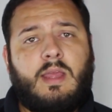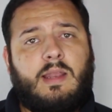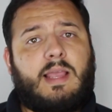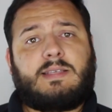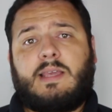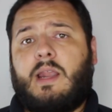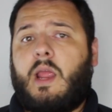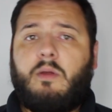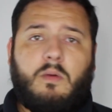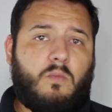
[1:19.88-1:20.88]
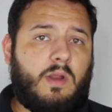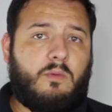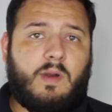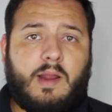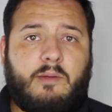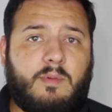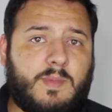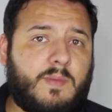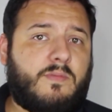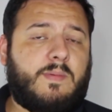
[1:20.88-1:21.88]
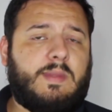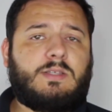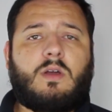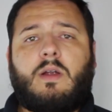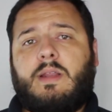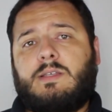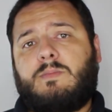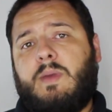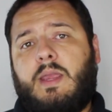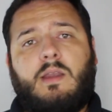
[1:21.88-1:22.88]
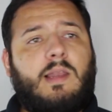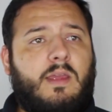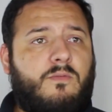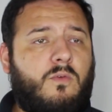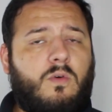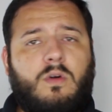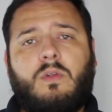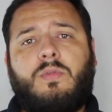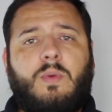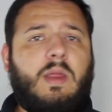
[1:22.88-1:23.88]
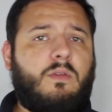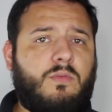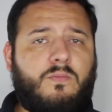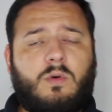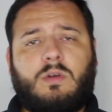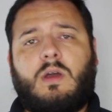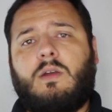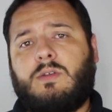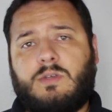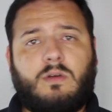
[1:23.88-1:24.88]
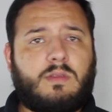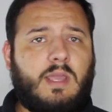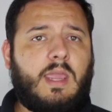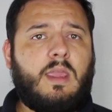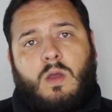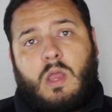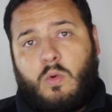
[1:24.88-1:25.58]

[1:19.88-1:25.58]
Like I said, what I remember from this card is being like $3 to $4 all day.